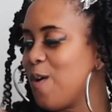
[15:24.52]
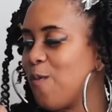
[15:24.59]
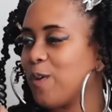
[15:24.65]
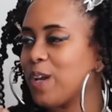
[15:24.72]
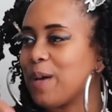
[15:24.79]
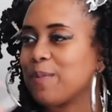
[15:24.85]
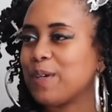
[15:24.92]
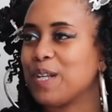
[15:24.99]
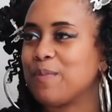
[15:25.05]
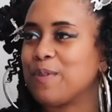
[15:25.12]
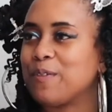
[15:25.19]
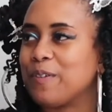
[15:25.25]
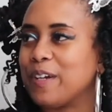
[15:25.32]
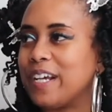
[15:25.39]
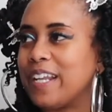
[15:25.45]
what I'm gonna
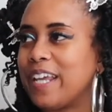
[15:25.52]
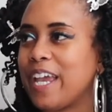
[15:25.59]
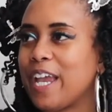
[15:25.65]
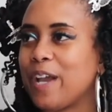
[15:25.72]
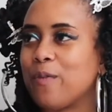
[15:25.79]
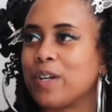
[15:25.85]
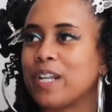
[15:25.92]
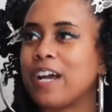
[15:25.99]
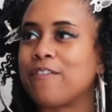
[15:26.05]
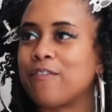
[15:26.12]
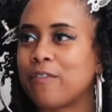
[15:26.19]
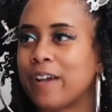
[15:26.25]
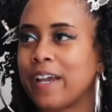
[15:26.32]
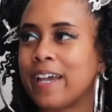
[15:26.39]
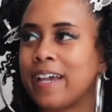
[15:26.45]
be reading, what
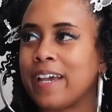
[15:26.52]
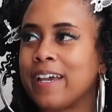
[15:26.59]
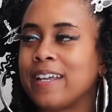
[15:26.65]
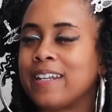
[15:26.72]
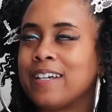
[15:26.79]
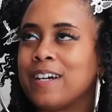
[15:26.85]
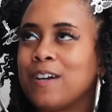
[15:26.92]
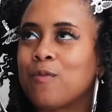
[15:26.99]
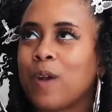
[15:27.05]
I've read.